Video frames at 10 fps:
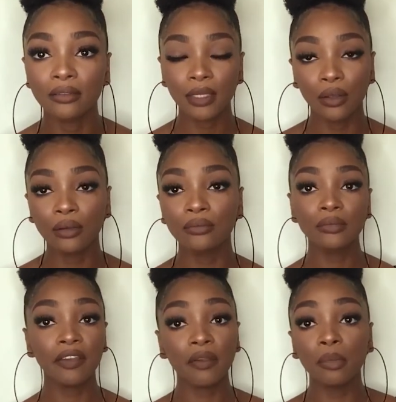You know,
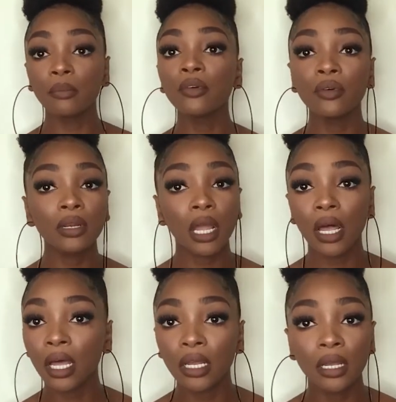if you bring me on the
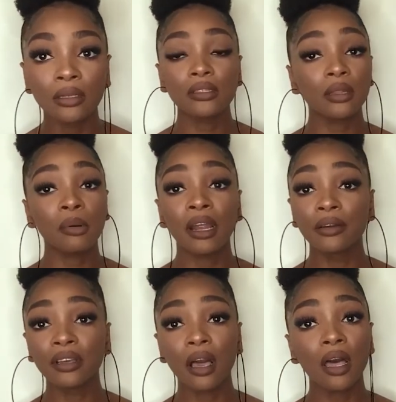corner to the bar
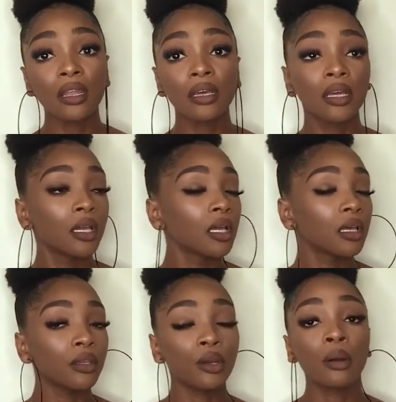on the corner,
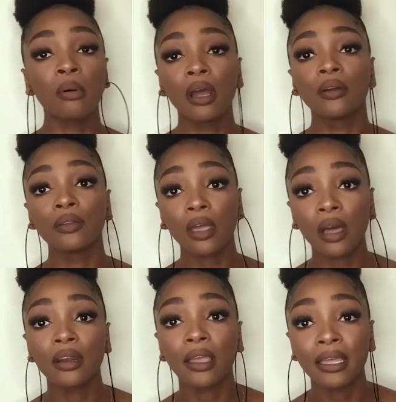you're a bar on the
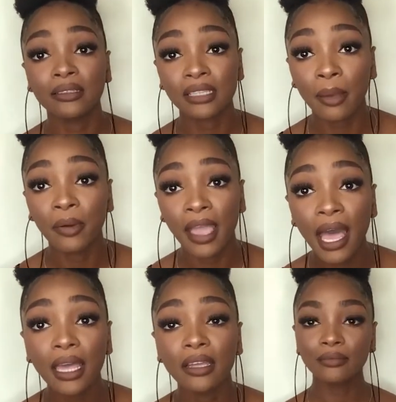corner kind of type of
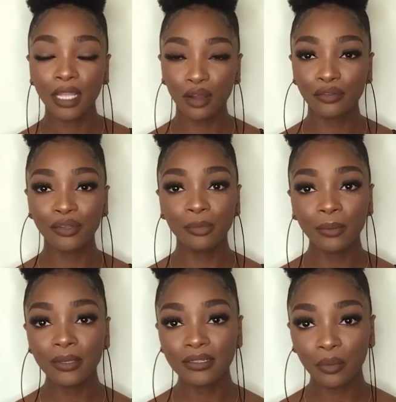guy. Now, if you
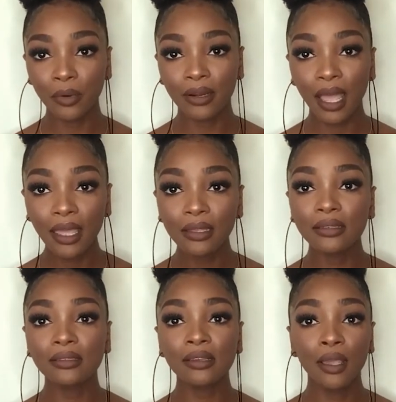bring me somewhere
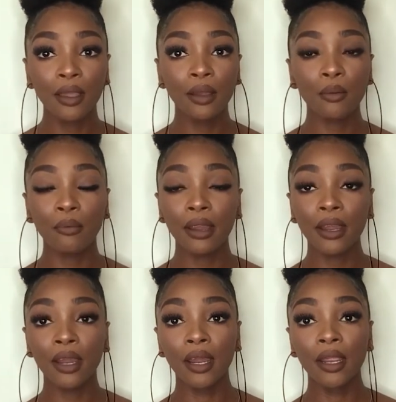nice
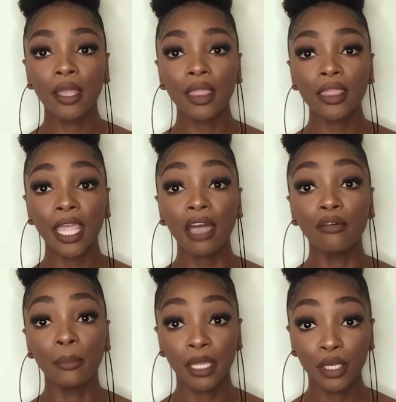where they have
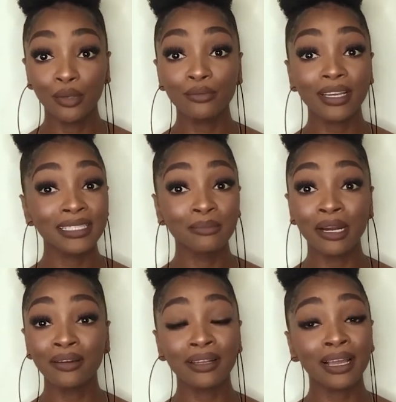a menu, because the
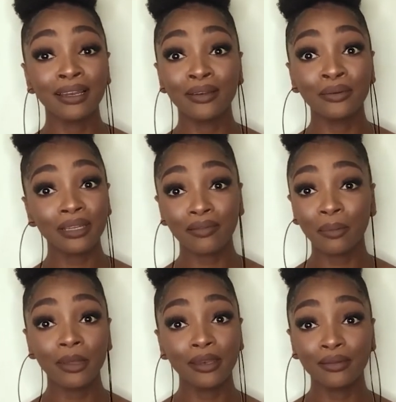bar on the corner don't have a
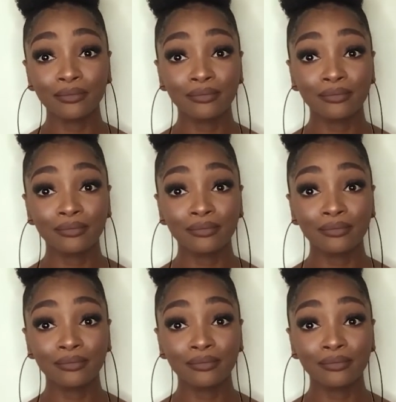menu.